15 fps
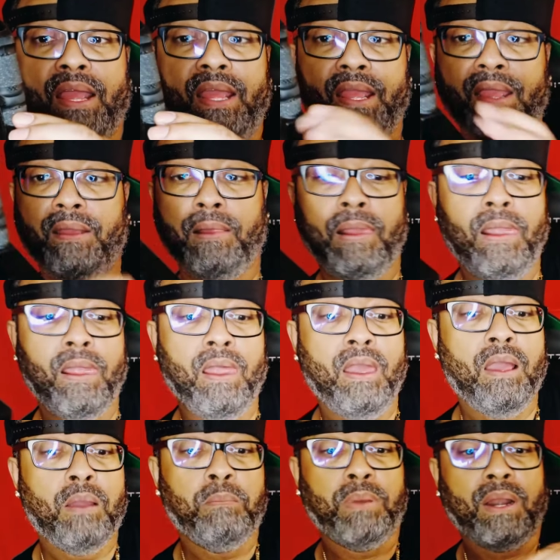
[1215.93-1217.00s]
here.
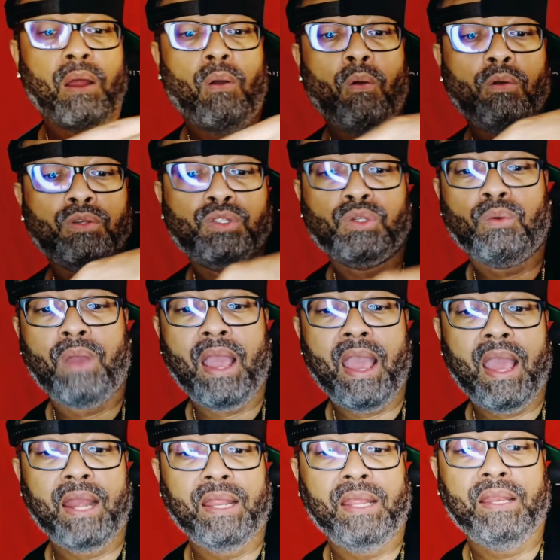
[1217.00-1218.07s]
But I also
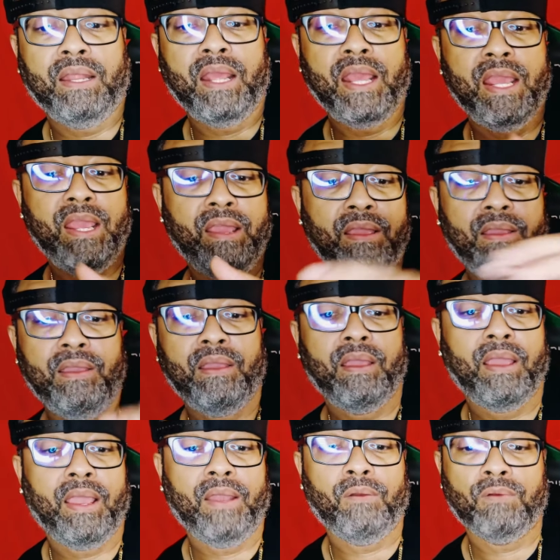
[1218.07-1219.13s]
had it here
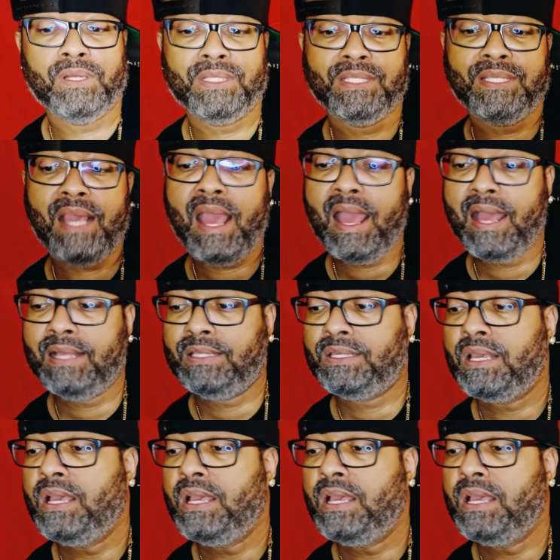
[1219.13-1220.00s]
and on the side,